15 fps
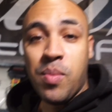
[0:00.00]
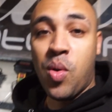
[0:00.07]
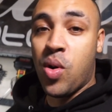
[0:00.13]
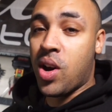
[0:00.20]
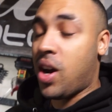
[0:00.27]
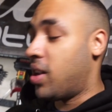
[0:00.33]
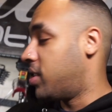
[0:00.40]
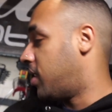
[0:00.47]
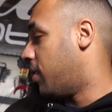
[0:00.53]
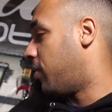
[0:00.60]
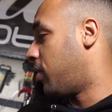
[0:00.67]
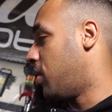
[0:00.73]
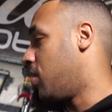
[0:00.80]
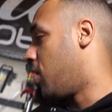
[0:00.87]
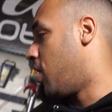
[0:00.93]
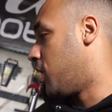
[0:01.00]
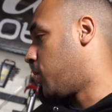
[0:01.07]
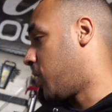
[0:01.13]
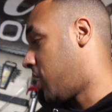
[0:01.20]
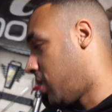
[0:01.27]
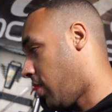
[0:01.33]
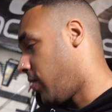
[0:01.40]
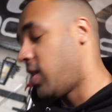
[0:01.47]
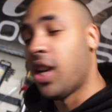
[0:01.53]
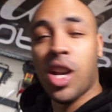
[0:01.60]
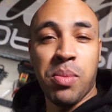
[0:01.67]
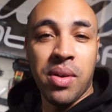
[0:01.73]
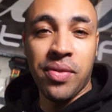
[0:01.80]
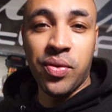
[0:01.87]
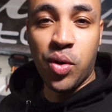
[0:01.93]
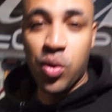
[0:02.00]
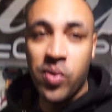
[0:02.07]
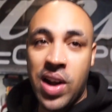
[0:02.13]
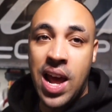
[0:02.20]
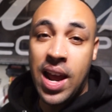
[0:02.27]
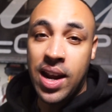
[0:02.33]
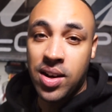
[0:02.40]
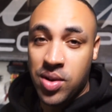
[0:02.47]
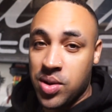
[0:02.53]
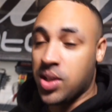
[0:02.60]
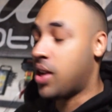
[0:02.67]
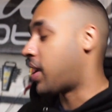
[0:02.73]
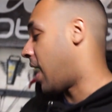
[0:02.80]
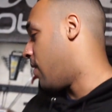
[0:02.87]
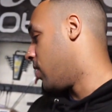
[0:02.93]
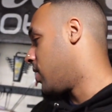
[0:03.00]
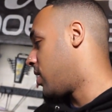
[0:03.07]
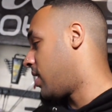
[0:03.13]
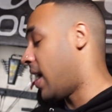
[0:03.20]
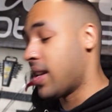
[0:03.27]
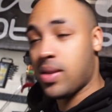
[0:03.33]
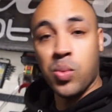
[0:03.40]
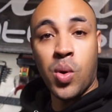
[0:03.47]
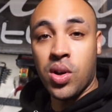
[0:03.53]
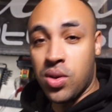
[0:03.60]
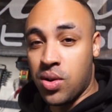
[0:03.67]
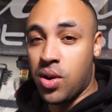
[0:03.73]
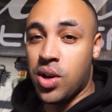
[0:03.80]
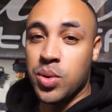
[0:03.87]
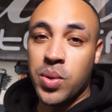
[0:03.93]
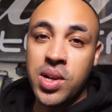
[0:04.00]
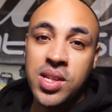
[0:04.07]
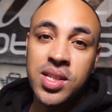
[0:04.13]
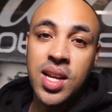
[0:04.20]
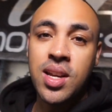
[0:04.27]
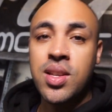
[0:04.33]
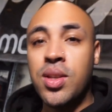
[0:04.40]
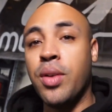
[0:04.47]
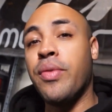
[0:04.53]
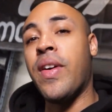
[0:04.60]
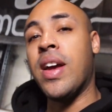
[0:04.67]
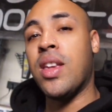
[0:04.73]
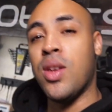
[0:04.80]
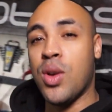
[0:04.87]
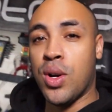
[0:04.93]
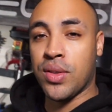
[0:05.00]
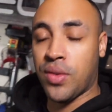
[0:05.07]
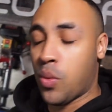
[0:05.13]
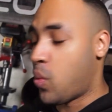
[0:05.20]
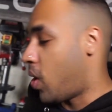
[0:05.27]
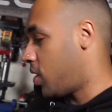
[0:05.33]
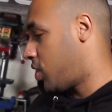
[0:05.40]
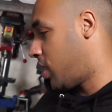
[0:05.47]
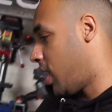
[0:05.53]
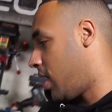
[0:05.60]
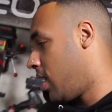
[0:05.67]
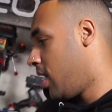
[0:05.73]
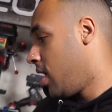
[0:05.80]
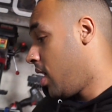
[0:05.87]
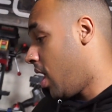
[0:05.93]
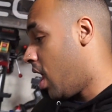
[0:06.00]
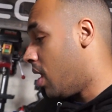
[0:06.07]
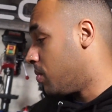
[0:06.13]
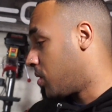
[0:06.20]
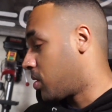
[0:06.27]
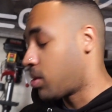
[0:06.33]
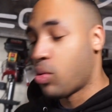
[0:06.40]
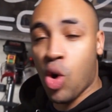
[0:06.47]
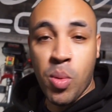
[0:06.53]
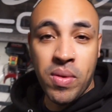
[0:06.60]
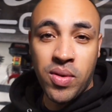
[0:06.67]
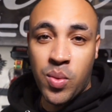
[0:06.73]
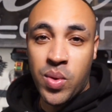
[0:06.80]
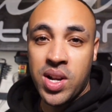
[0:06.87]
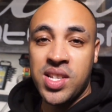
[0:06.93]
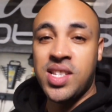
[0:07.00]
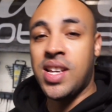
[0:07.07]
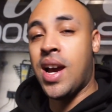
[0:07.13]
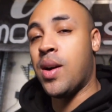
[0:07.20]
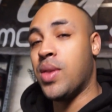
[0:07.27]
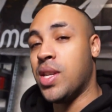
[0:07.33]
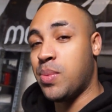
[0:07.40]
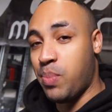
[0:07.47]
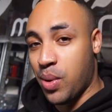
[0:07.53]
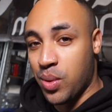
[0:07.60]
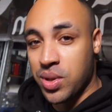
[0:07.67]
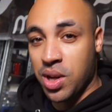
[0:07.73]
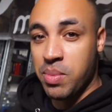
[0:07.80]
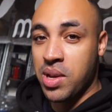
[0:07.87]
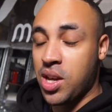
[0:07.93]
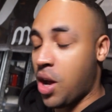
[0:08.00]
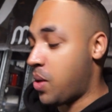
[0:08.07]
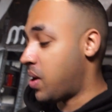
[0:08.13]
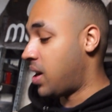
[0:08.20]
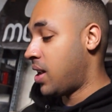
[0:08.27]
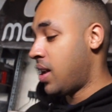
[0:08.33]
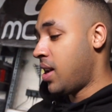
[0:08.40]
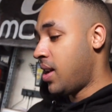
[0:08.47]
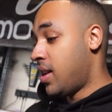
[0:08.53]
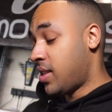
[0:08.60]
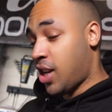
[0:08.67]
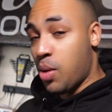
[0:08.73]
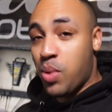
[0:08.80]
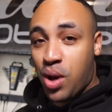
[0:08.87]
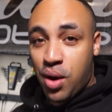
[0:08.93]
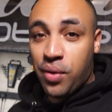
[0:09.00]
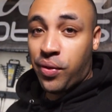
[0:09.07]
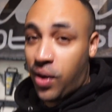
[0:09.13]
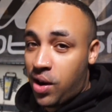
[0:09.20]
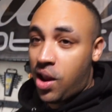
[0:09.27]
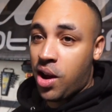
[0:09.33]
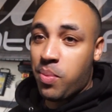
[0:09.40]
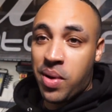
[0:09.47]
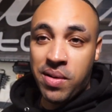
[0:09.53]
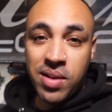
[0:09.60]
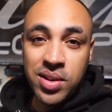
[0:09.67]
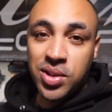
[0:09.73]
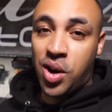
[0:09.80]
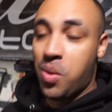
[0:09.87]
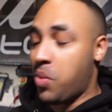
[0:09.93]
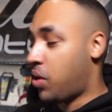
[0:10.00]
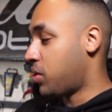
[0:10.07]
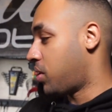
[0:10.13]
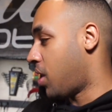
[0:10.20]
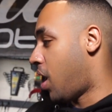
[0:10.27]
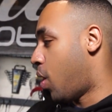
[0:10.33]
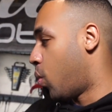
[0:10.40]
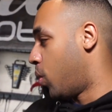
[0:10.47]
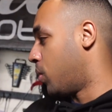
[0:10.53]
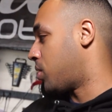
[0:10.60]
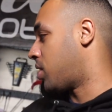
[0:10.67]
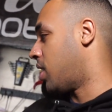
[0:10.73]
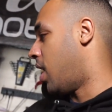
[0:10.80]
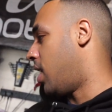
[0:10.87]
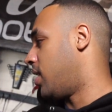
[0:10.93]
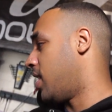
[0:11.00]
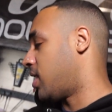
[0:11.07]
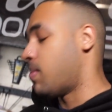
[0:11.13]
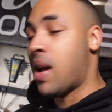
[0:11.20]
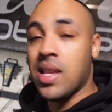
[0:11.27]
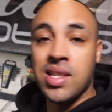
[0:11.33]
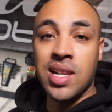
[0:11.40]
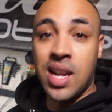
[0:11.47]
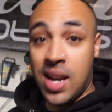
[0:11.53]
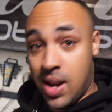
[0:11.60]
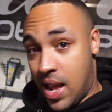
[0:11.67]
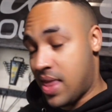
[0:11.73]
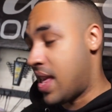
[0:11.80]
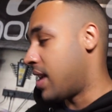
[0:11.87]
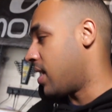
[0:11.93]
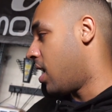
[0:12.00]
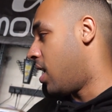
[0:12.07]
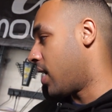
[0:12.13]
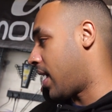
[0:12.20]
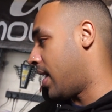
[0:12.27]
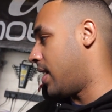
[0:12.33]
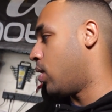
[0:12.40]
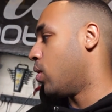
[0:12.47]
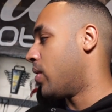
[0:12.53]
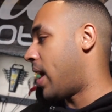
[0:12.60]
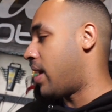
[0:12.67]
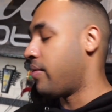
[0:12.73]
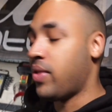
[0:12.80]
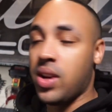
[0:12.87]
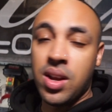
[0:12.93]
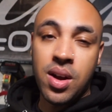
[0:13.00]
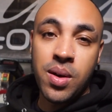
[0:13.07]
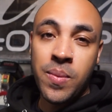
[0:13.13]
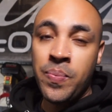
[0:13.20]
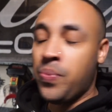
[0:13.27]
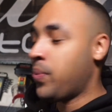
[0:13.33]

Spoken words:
more content for you guys, which is obviously going to be Ford related, because I gather that's what you guys want to see. So thank you guys for watching. Subscribe if you want to see how this build is going to be going. It's going to be going for a long period of time. Like, I will start dismantling it, and then I'll get all that on video.